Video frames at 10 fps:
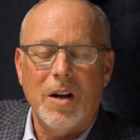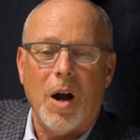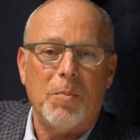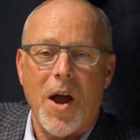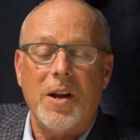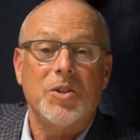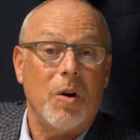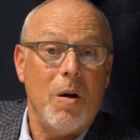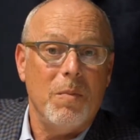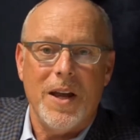Our products
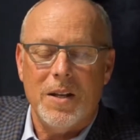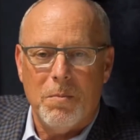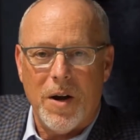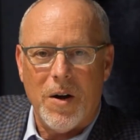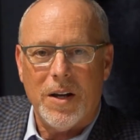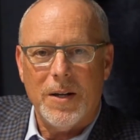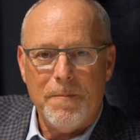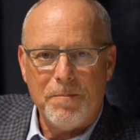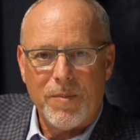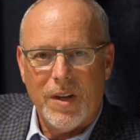are all made in America
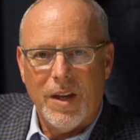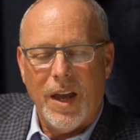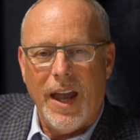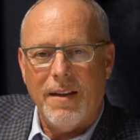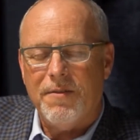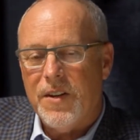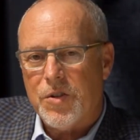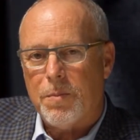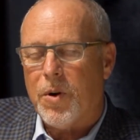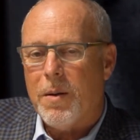and
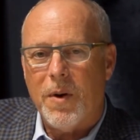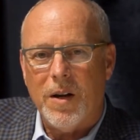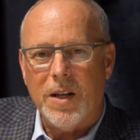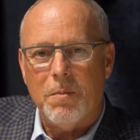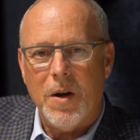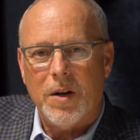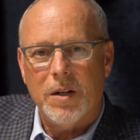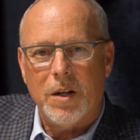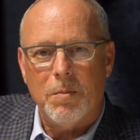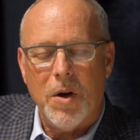feature primarily
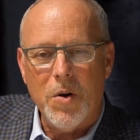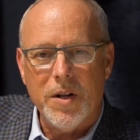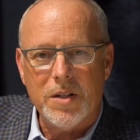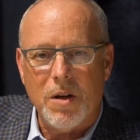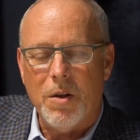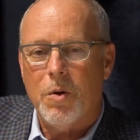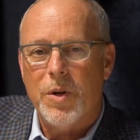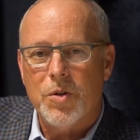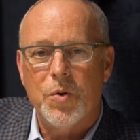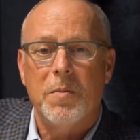American components, although
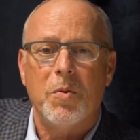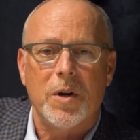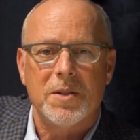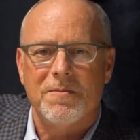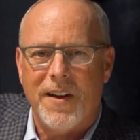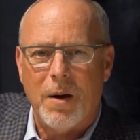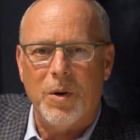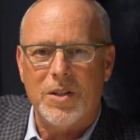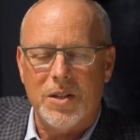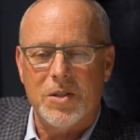we do import some
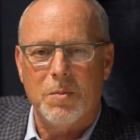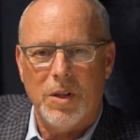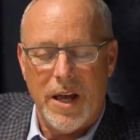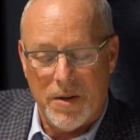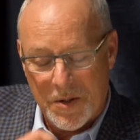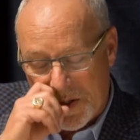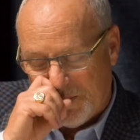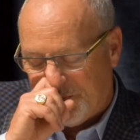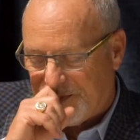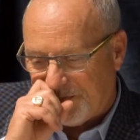fabrics and some leathers.
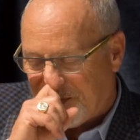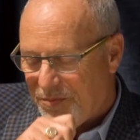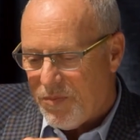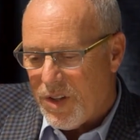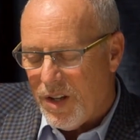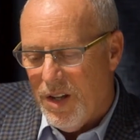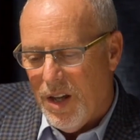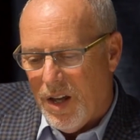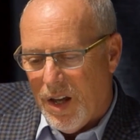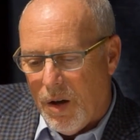
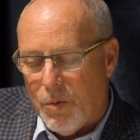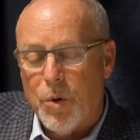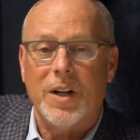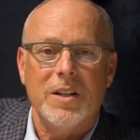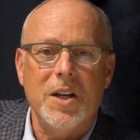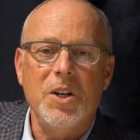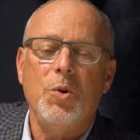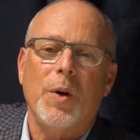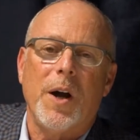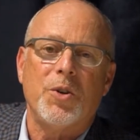We're
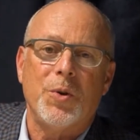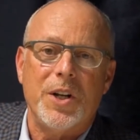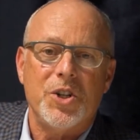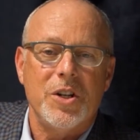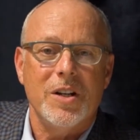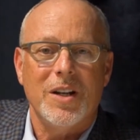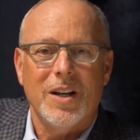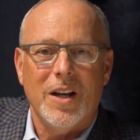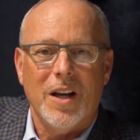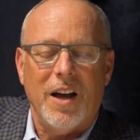continuing our tradition
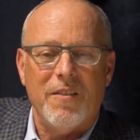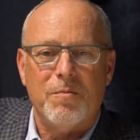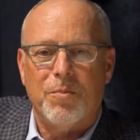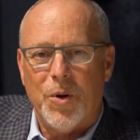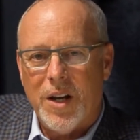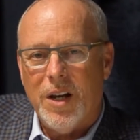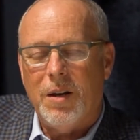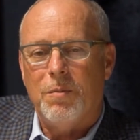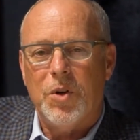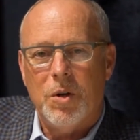of
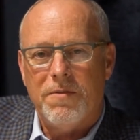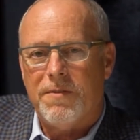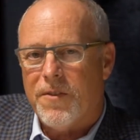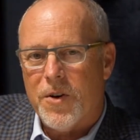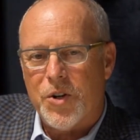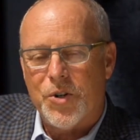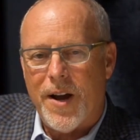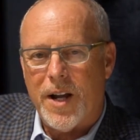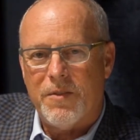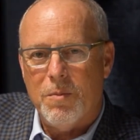bringing beautiful furniture
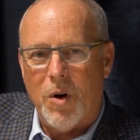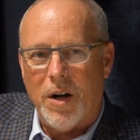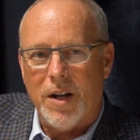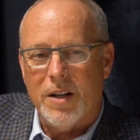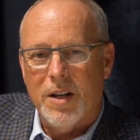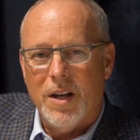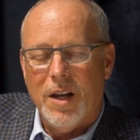out every market.